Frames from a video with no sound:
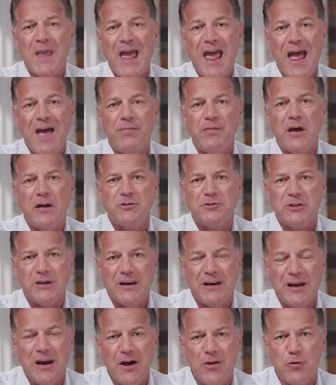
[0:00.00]
And that
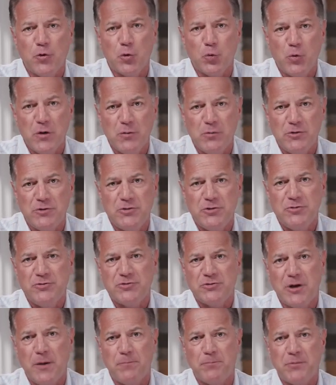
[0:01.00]
together we would do
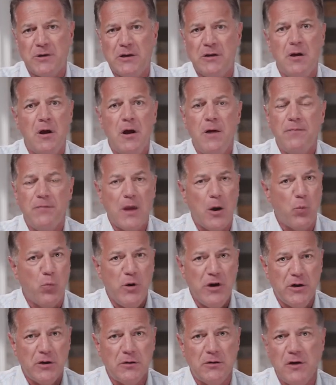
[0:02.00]
something that
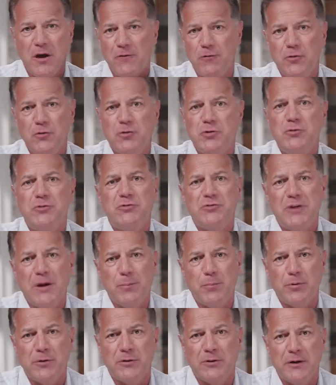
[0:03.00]
we could never do
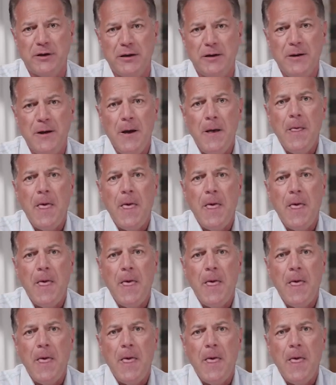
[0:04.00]
separately.